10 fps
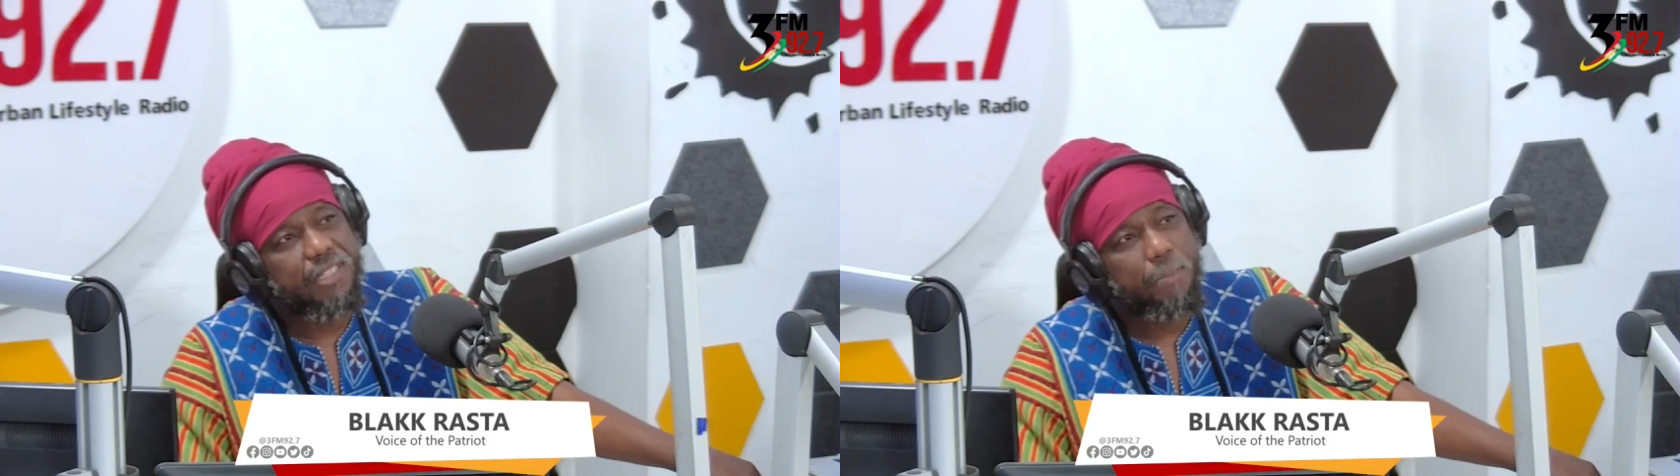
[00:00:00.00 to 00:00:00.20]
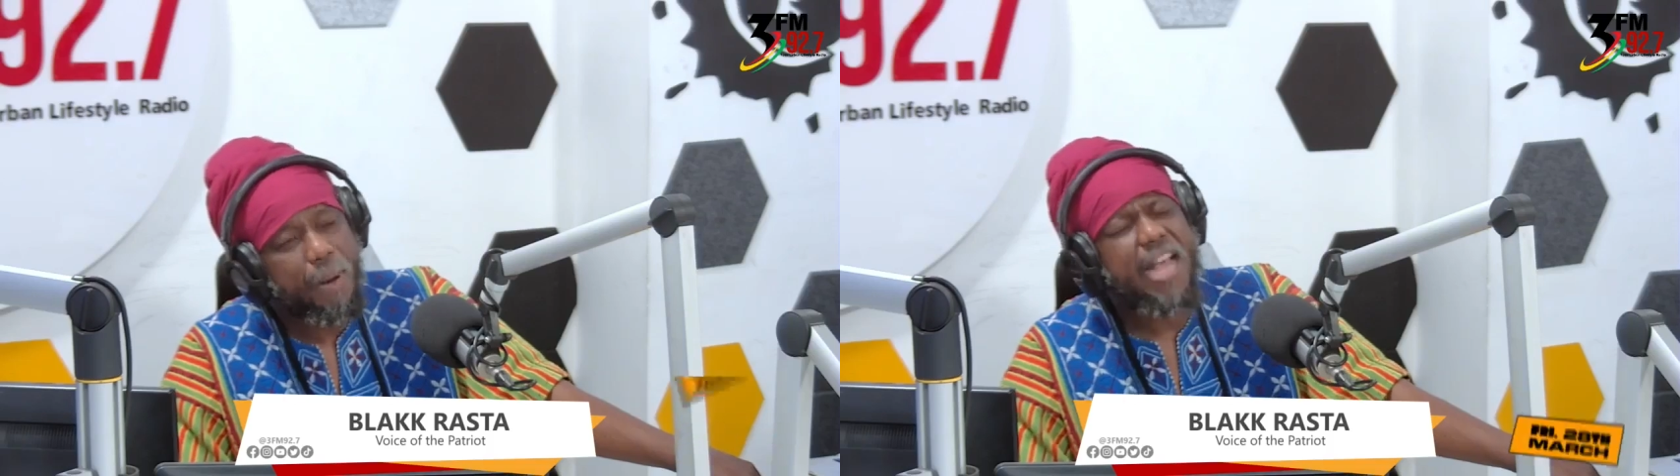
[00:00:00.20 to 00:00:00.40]

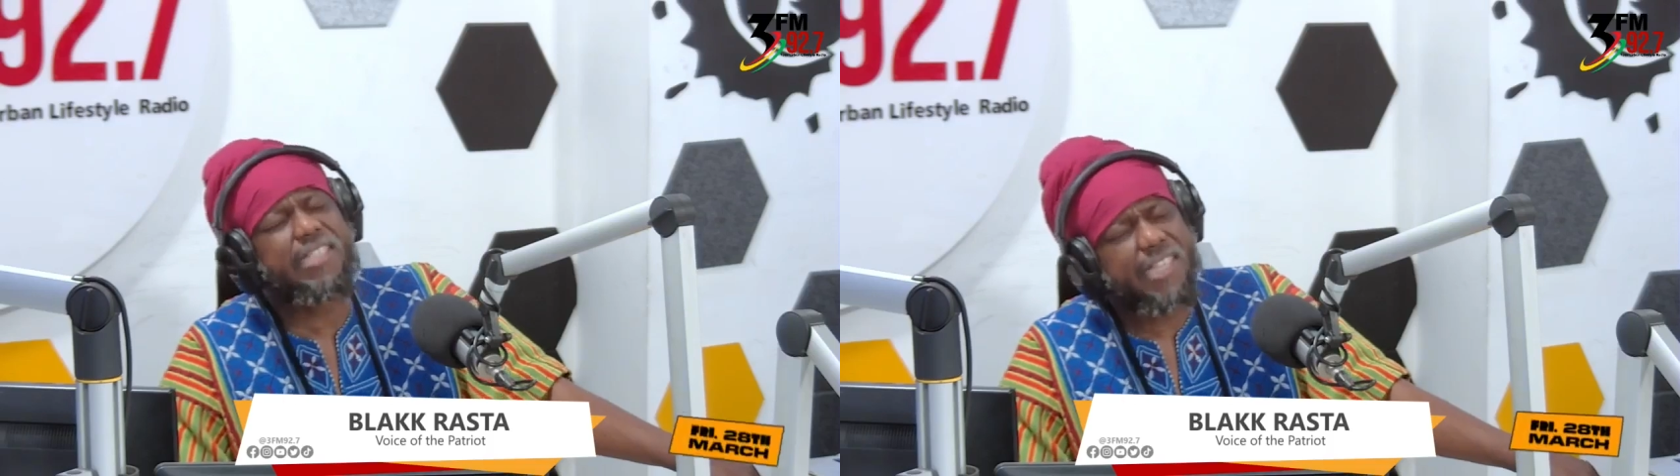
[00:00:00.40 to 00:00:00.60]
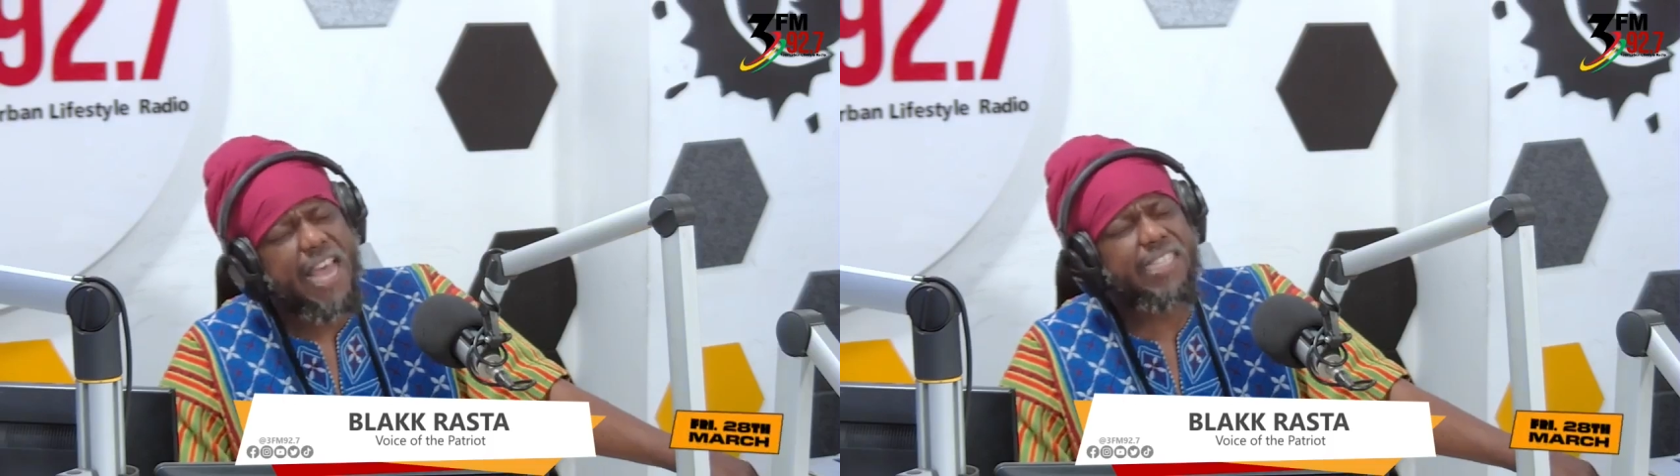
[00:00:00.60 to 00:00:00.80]

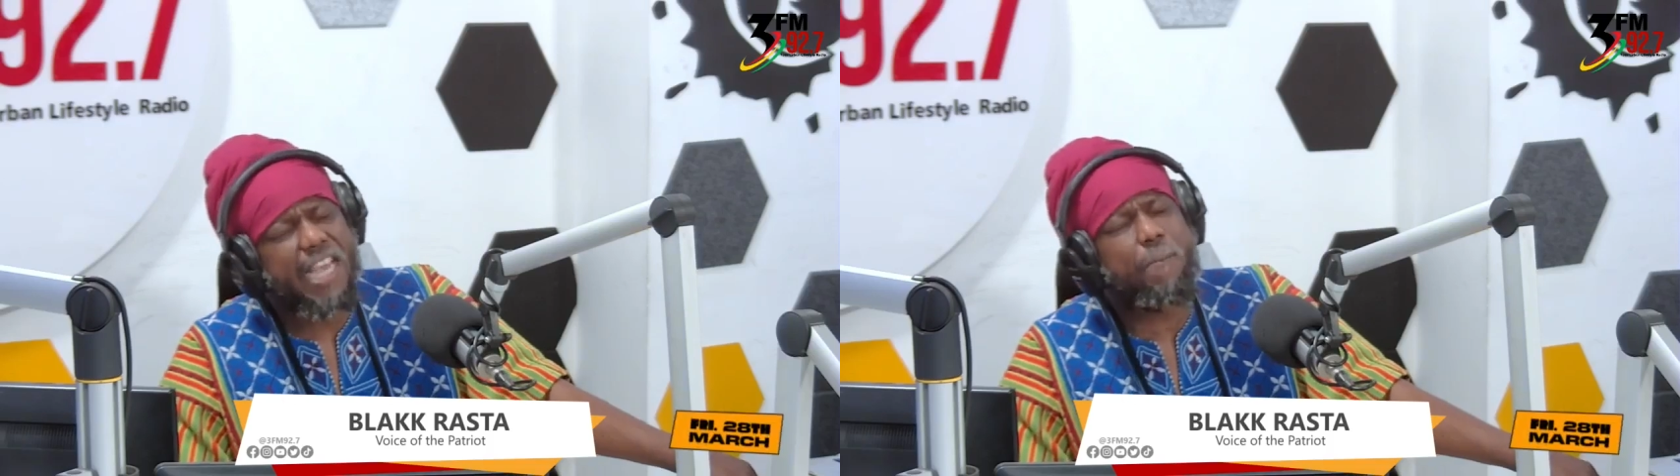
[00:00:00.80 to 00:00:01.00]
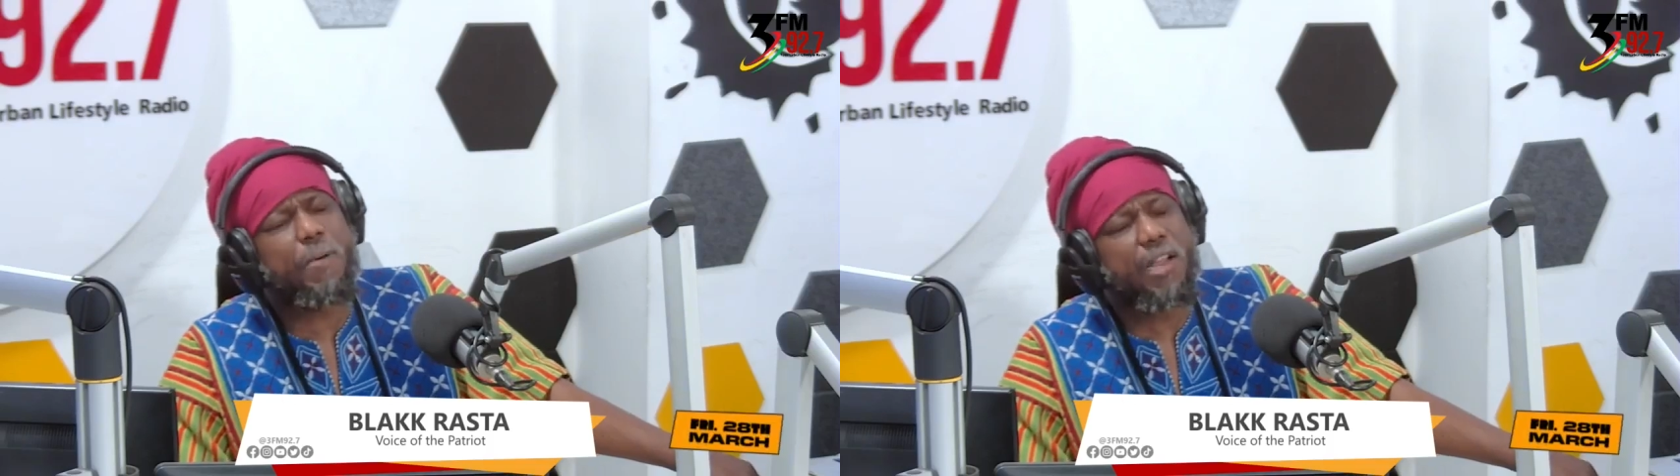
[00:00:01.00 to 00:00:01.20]
Pastors
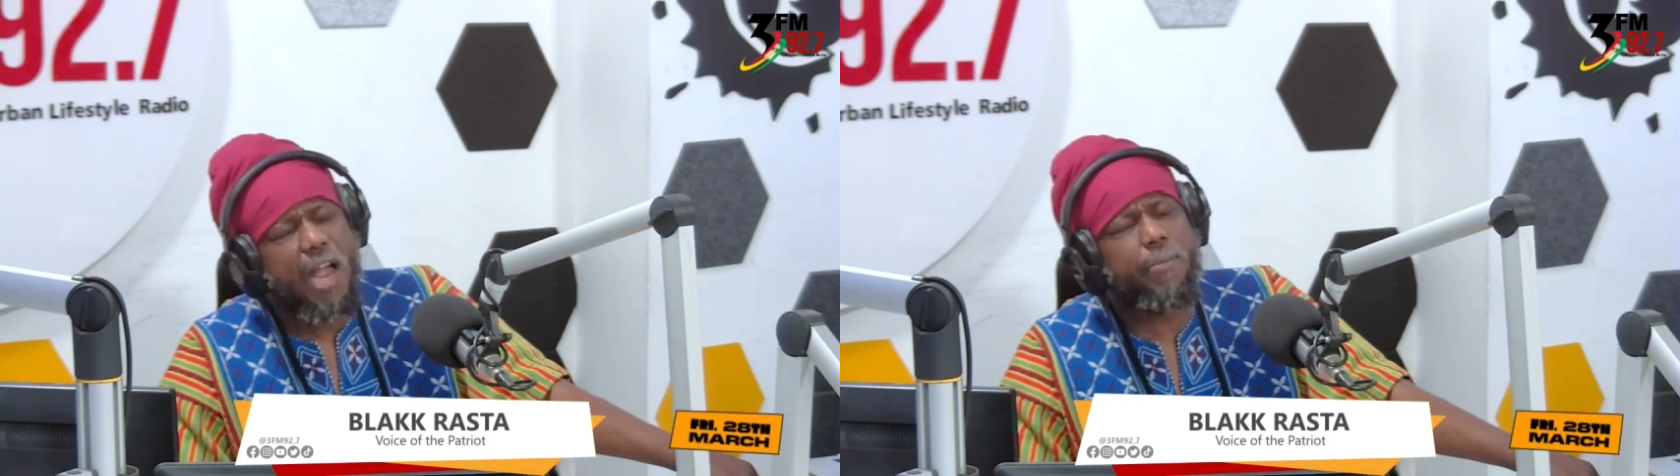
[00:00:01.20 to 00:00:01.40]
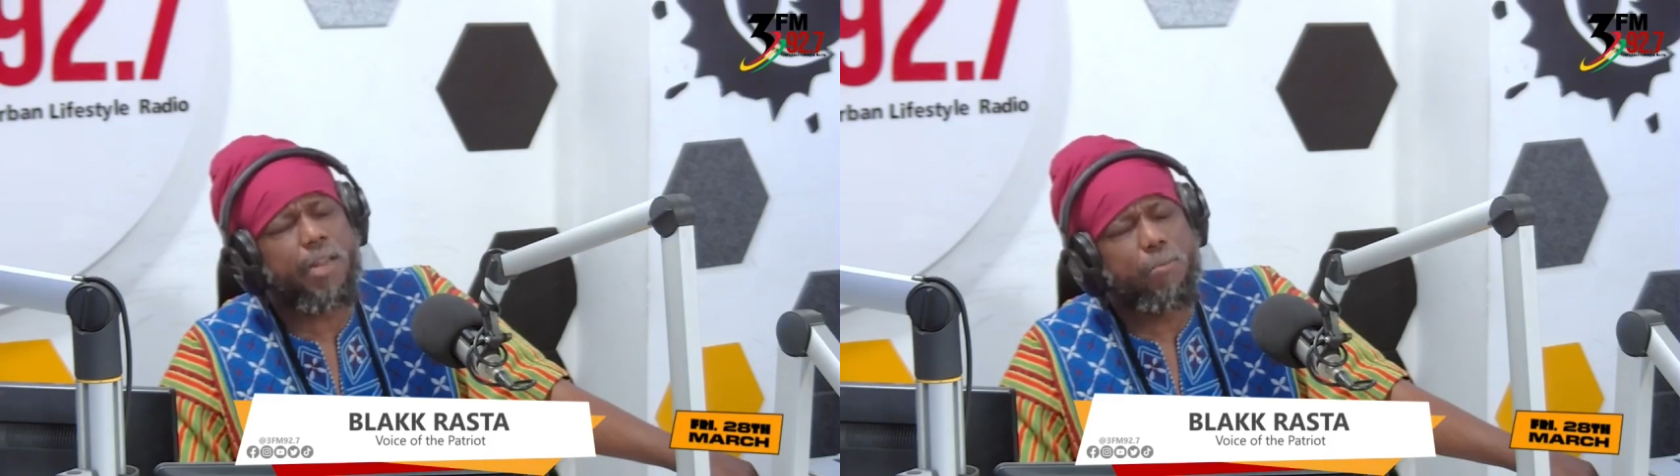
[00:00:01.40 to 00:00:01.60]
have
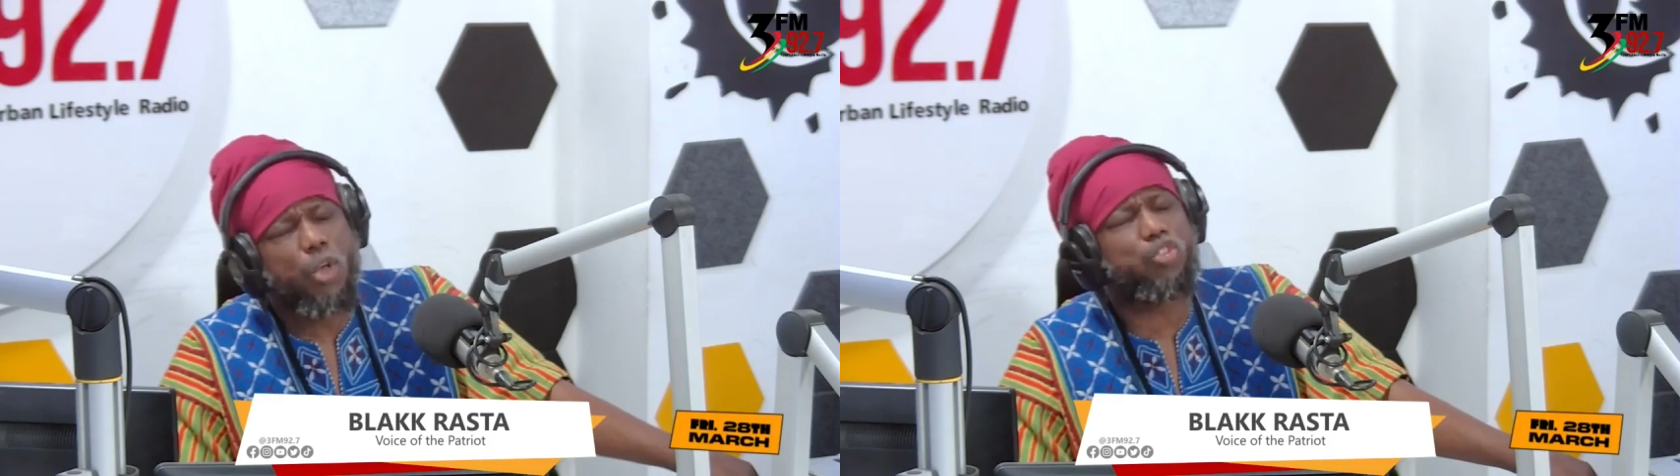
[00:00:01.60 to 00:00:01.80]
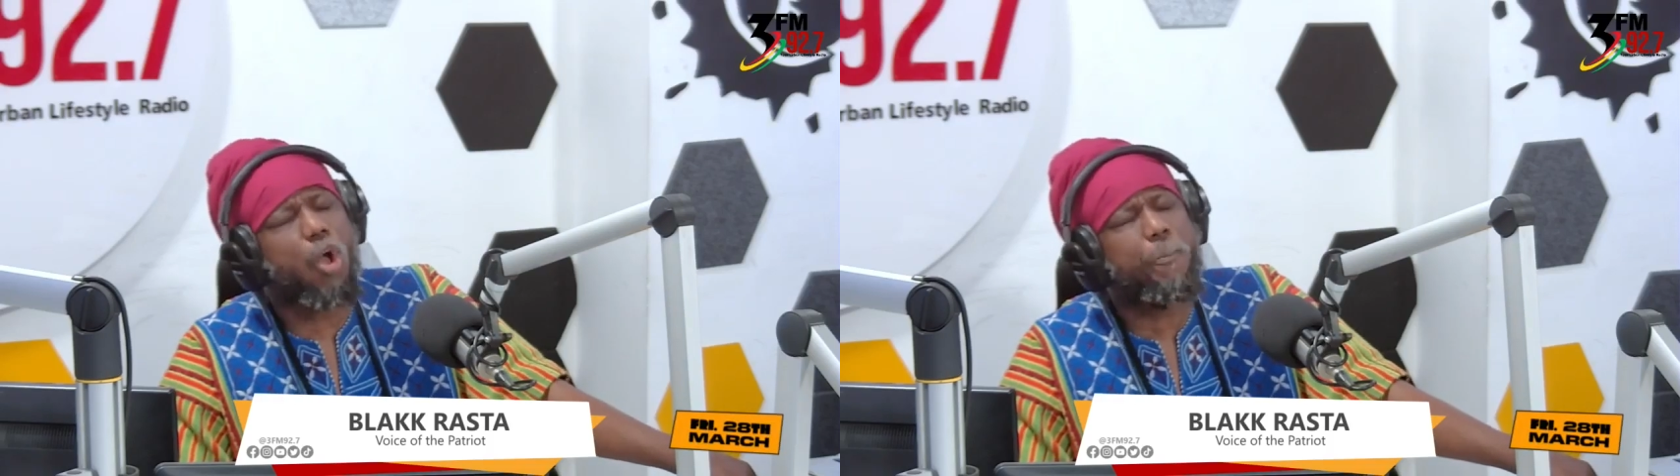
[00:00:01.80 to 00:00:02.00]
become the most